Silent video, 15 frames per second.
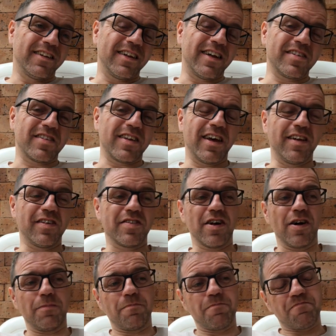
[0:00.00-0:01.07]
That's the heads
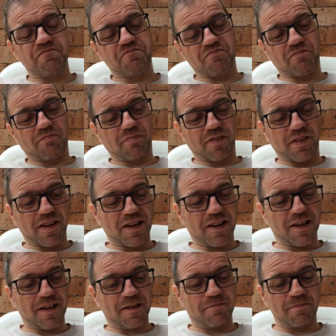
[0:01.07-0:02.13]
up.
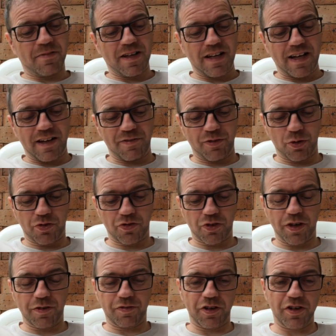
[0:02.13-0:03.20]
I feel
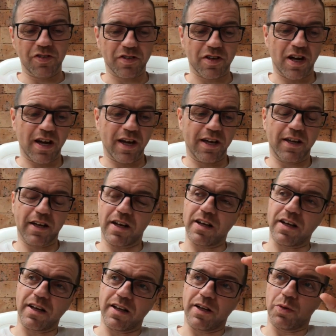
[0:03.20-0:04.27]
sorry for this guy.
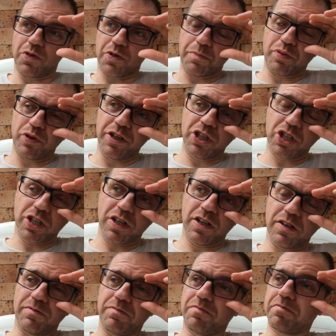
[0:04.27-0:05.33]
There was a
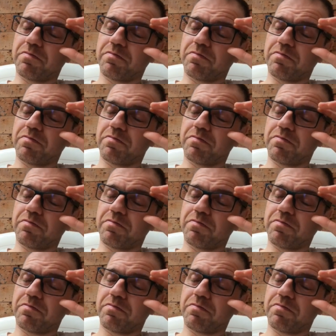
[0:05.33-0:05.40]
preacher.